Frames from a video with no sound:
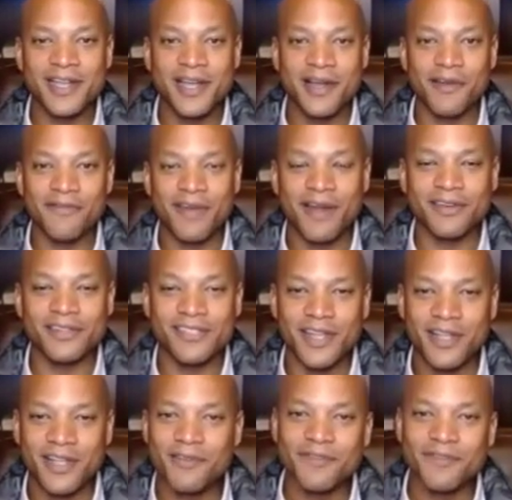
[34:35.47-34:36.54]
of
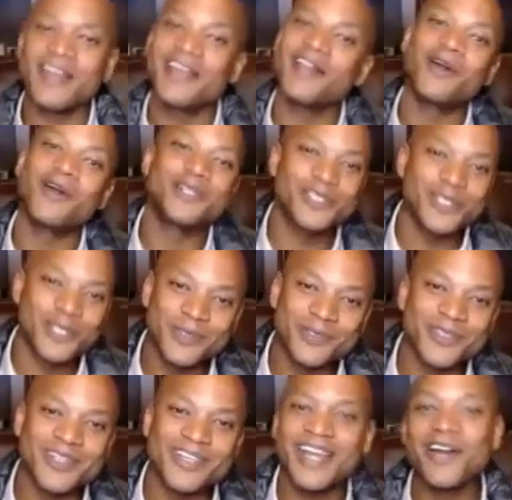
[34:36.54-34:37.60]
ourselves and our
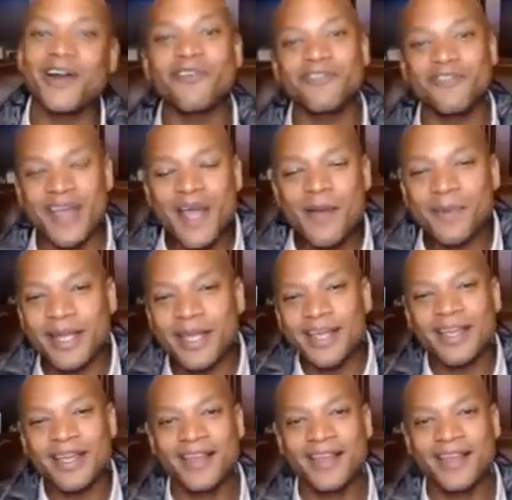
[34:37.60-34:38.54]
children and our family